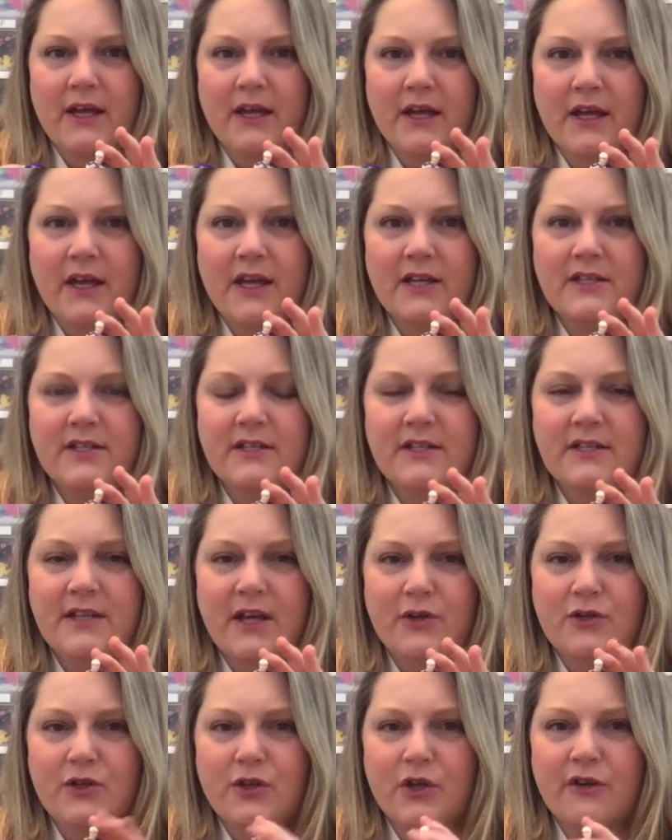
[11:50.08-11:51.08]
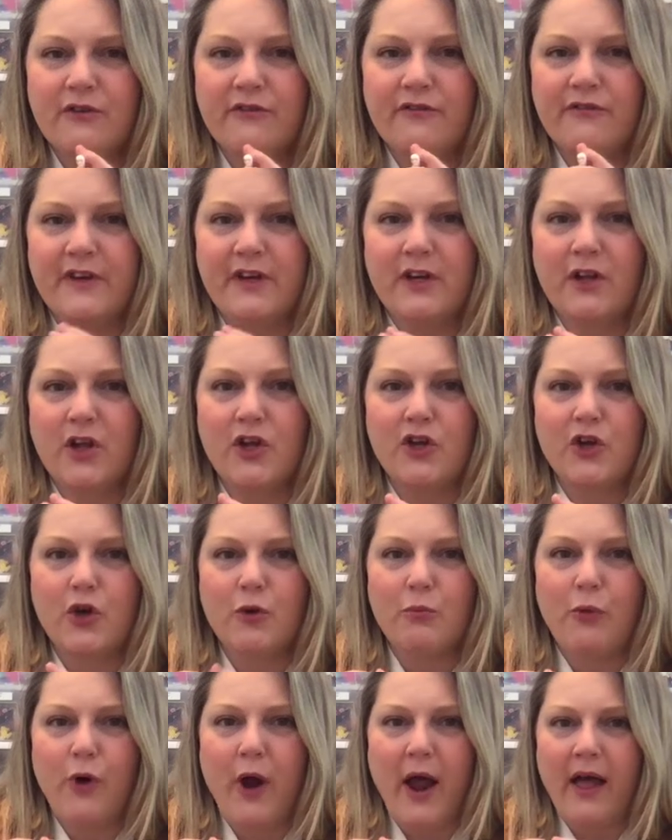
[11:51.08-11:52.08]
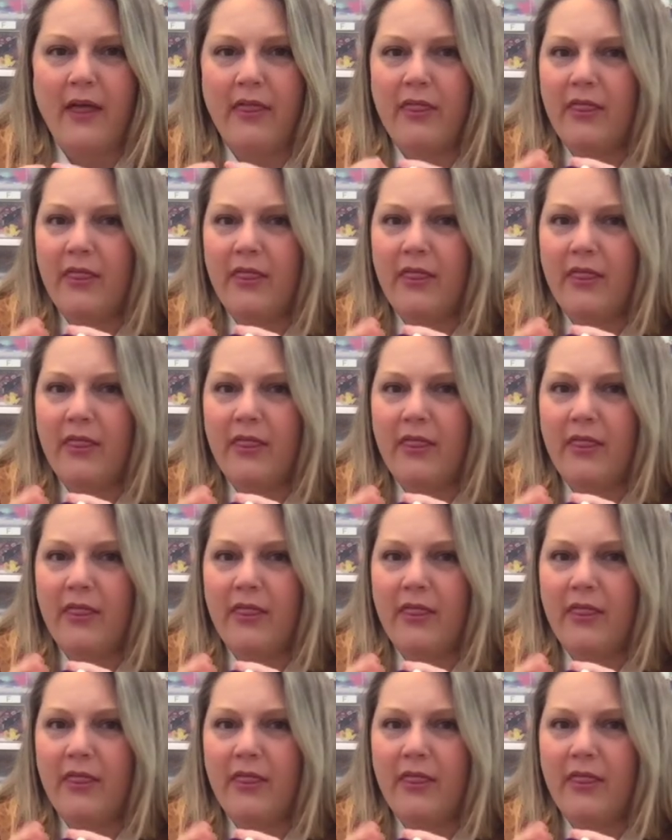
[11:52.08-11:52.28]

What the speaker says: is a sound you can feel on your breath.